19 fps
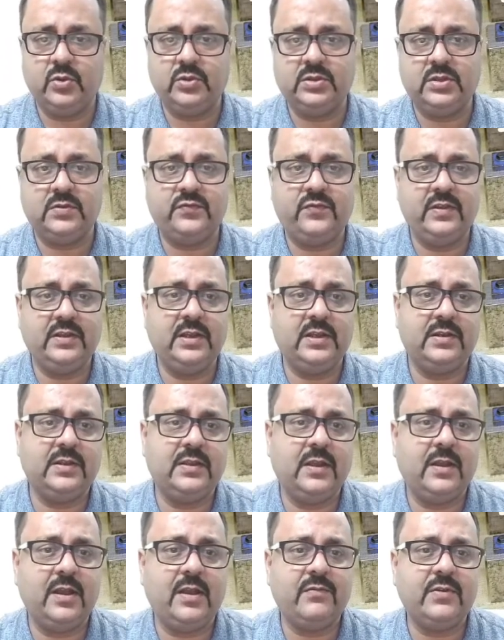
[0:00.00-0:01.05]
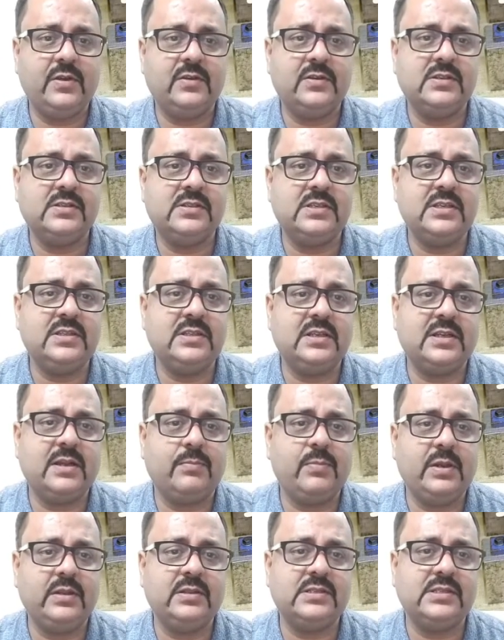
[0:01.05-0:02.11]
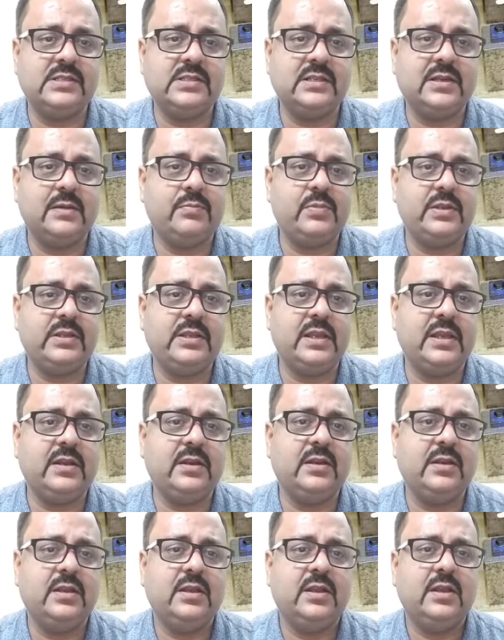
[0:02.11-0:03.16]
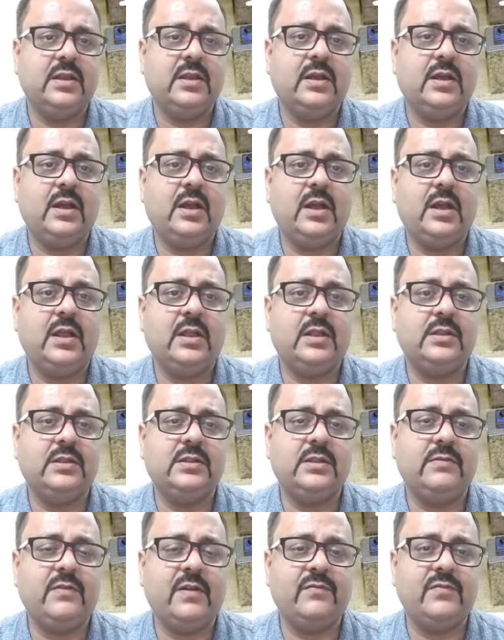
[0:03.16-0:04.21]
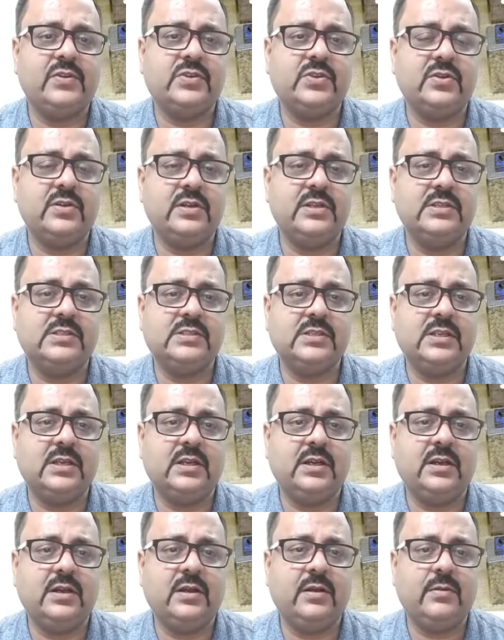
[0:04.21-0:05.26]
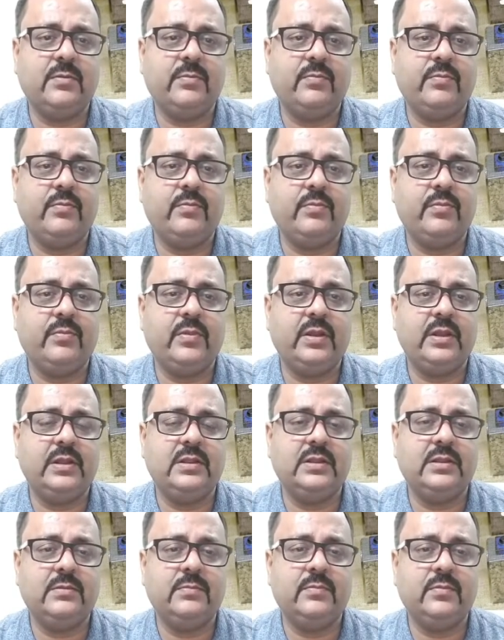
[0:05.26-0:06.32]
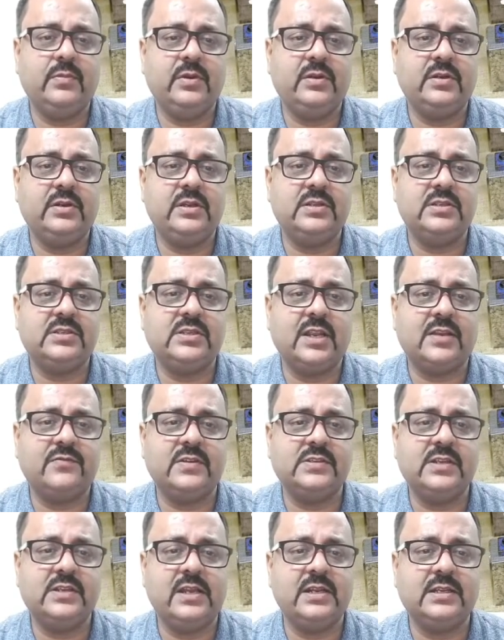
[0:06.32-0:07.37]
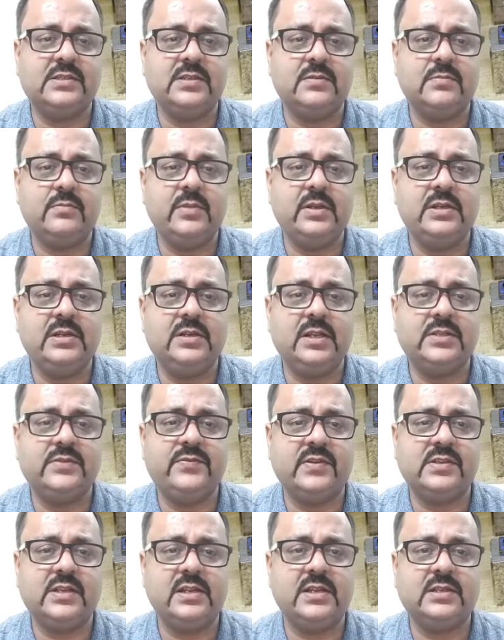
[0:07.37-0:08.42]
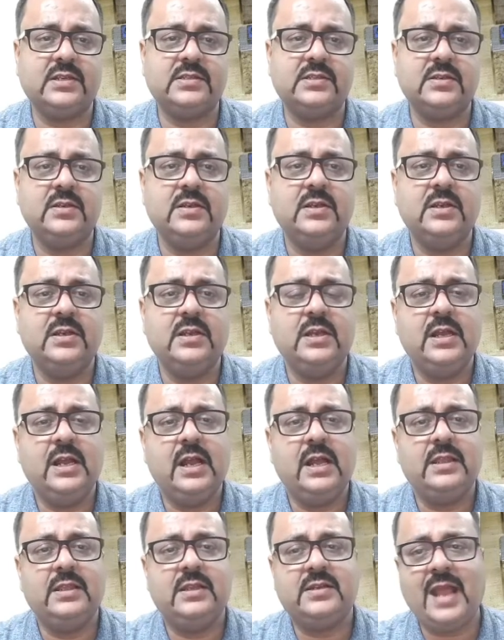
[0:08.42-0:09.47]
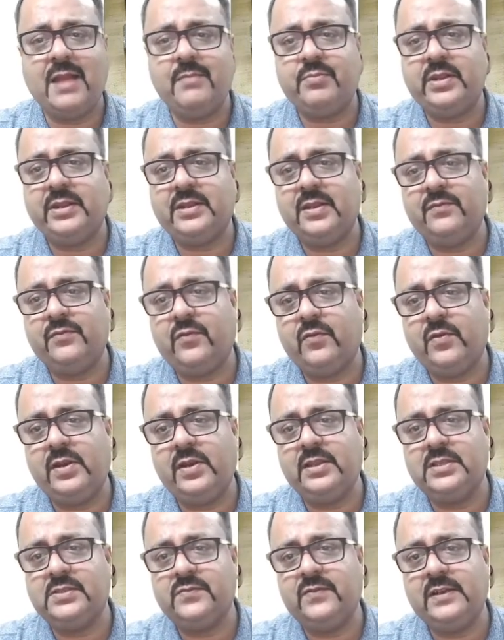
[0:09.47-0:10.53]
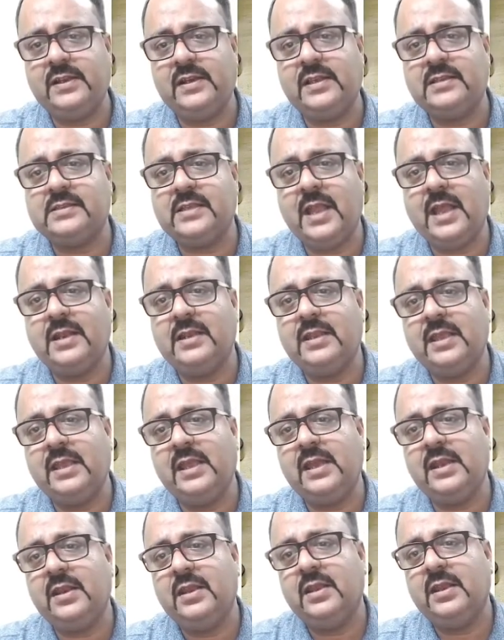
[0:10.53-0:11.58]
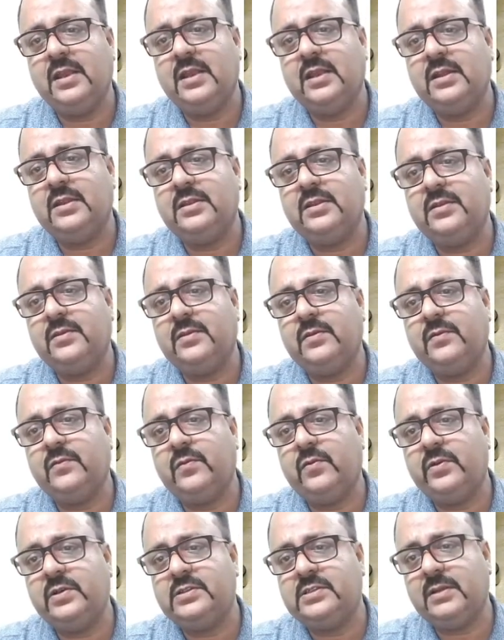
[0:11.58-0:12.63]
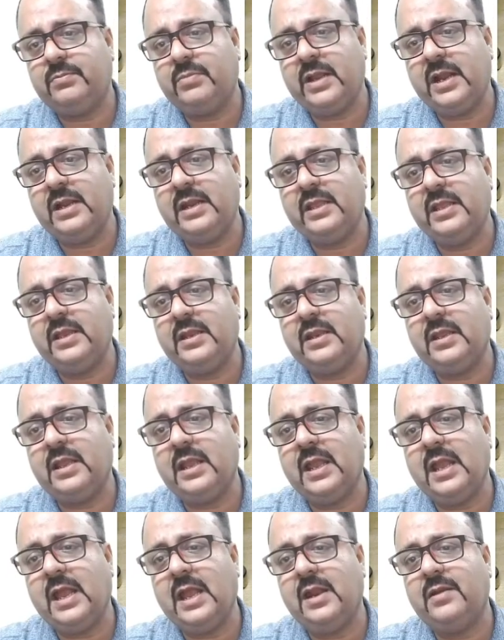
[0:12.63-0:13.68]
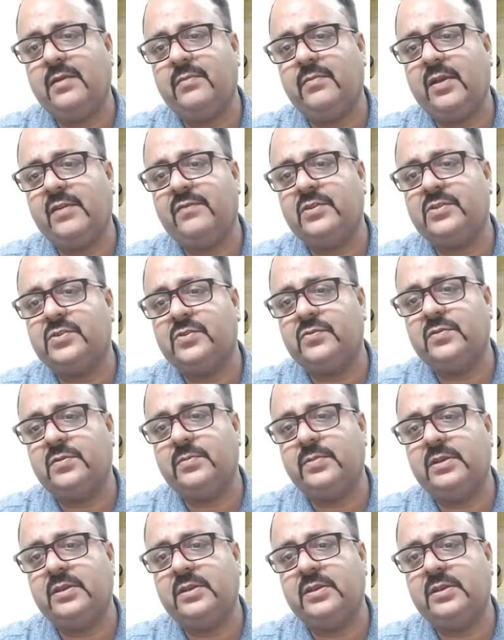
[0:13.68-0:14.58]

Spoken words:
this figure you can see the coupling. This is the coupling here. The vibration is in this transverse direction, made in transverse direction. The time taken for welding is very less, and here the load is applied here and vibration will be